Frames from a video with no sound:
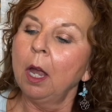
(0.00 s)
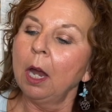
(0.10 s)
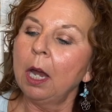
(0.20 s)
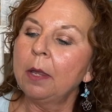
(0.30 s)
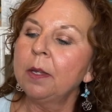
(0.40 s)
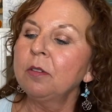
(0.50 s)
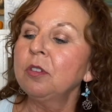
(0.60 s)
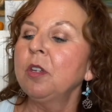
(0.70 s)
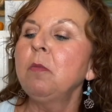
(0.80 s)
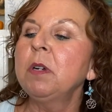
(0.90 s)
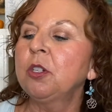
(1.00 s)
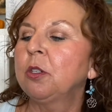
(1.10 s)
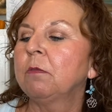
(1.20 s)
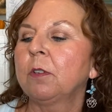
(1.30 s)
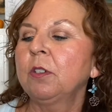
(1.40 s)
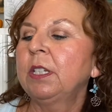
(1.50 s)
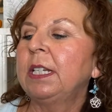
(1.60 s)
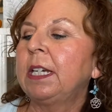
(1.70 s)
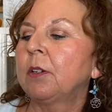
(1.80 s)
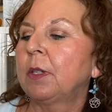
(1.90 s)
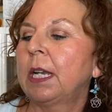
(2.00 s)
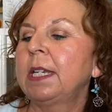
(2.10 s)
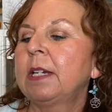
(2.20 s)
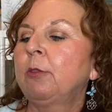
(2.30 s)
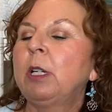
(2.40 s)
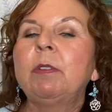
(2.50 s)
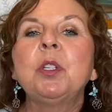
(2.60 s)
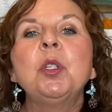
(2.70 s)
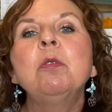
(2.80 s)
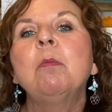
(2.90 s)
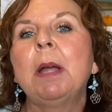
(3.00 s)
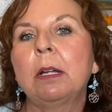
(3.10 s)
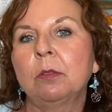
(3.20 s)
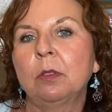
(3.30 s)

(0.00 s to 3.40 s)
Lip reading: And there's so much diversity here that I never even knew about